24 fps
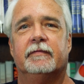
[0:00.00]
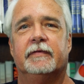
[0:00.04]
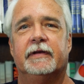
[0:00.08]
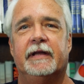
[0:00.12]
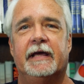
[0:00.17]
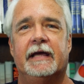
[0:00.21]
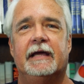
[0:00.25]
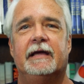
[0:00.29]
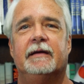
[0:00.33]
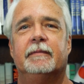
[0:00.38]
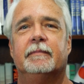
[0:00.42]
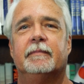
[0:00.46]
The
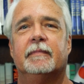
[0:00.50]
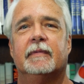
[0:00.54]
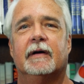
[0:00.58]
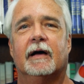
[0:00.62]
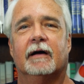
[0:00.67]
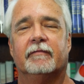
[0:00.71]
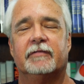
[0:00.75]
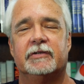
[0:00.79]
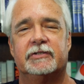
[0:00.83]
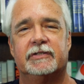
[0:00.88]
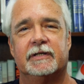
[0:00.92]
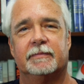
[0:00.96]
name
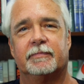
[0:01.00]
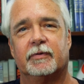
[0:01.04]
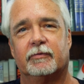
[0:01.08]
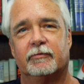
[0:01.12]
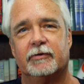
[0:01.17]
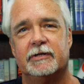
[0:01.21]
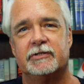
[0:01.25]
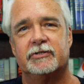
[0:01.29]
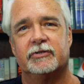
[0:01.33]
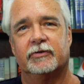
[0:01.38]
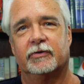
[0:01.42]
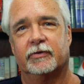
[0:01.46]
of a ship
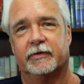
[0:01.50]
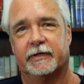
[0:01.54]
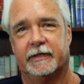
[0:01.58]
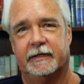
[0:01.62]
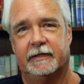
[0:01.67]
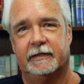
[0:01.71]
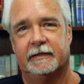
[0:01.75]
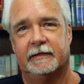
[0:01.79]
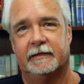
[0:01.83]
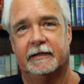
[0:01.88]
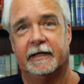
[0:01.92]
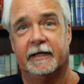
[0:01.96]

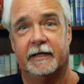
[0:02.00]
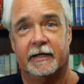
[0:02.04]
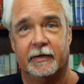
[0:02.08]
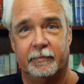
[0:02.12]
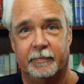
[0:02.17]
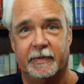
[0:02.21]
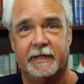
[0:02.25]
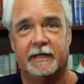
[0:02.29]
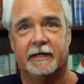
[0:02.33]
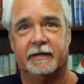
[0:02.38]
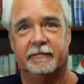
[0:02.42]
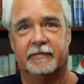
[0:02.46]
originally, it
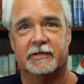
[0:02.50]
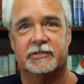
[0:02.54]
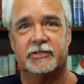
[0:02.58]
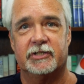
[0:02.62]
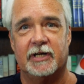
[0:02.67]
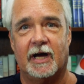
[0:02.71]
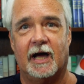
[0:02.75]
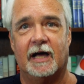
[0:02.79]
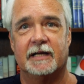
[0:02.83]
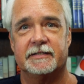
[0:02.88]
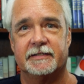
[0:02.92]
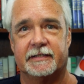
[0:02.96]
had been in the
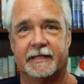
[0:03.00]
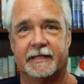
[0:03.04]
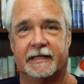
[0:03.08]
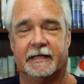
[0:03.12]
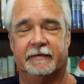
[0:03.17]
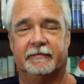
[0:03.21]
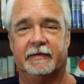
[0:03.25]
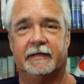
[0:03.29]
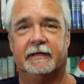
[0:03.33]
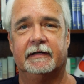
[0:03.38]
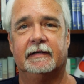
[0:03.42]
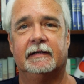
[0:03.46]
Shah's
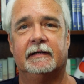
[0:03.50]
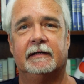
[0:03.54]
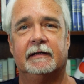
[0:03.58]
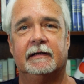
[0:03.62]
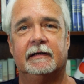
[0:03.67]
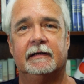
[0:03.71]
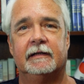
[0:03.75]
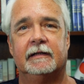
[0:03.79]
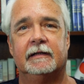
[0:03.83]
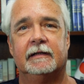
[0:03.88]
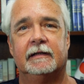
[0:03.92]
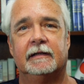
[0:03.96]
navy,
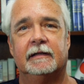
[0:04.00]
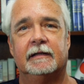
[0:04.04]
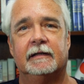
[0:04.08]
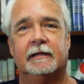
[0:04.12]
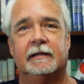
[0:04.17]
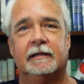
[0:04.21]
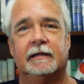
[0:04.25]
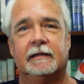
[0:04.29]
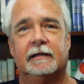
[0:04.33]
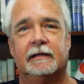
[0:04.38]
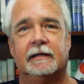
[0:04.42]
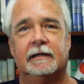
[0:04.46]

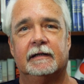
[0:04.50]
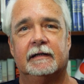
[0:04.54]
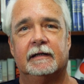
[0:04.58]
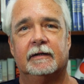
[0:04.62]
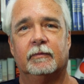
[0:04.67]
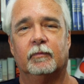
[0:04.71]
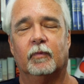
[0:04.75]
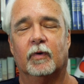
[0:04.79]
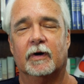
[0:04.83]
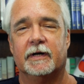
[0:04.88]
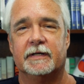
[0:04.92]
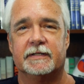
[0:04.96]

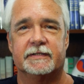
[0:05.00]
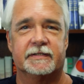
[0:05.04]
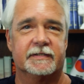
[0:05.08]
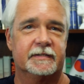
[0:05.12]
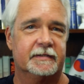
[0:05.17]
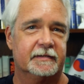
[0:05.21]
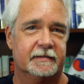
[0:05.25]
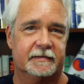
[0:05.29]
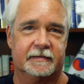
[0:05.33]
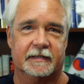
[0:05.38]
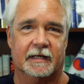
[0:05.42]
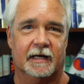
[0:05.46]

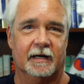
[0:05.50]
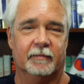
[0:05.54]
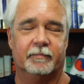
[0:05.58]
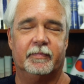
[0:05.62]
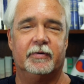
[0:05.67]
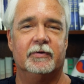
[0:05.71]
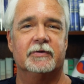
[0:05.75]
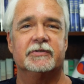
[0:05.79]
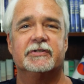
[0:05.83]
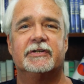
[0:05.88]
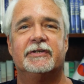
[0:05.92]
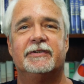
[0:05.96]
was
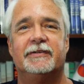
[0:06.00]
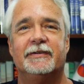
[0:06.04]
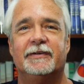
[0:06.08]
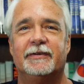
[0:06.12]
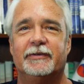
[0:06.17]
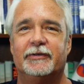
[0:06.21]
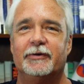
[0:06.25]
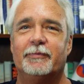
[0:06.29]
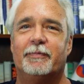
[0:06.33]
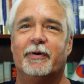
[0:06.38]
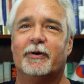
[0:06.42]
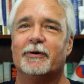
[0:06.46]

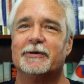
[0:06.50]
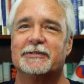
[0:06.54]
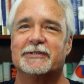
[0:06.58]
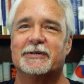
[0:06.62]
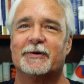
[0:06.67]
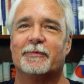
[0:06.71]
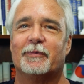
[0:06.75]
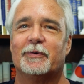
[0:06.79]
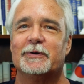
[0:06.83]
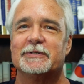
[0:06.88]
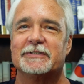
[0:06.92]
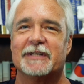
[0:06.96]
two
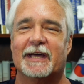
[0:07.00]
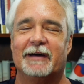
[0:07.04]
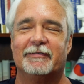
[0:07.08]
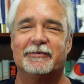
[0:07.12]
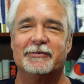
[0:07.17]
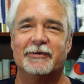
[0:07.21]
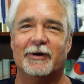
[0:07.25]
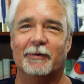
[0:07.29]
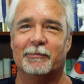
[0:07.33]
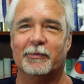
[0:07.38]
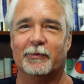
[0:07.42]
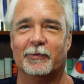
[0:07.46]
Persian words I have
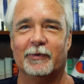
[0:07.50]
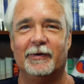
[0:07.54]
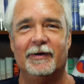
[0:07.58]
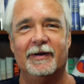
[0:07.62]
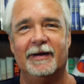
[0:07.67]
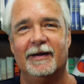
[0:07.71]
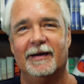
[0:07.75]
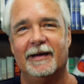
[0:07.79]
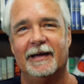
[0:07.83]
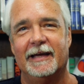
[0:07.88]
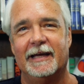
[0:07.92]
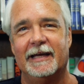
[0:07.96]
trouble
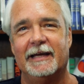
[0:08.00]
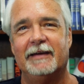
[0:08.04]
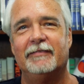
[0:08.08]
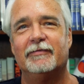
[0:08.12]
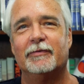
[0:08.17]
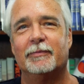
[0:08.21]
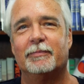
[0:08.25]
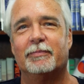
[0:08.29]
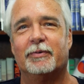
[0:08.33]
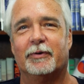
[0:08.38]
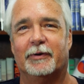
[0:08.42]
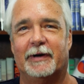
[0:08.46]

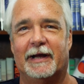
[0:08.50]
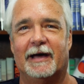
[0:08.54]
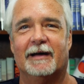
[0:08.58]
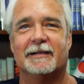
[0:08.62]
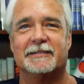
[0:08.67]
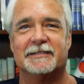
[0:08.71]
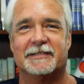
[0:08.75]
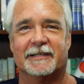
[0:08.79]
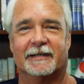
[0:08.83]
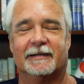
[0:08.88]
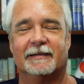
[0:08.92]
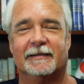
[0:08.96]
even
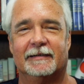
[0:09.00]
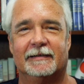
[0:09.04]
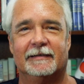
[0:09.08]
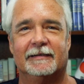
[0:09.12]
pronouncing.